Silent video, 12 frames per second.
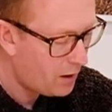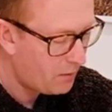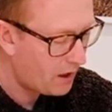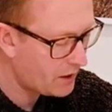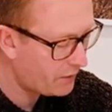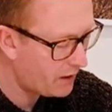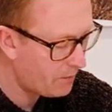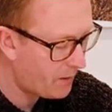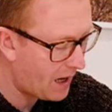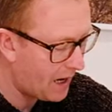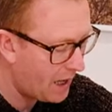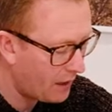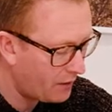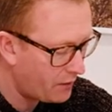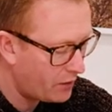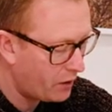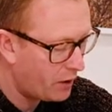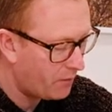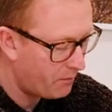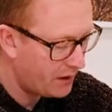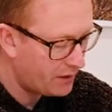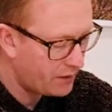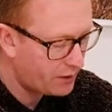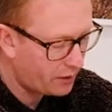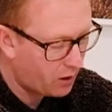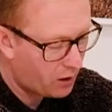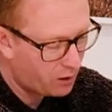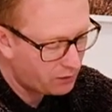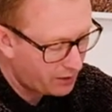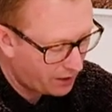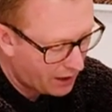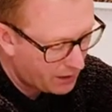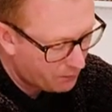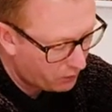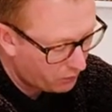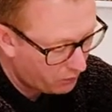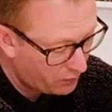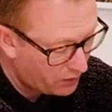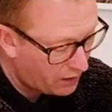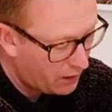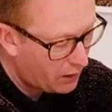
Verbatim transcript: Place for your pens, you know, business cards, cables,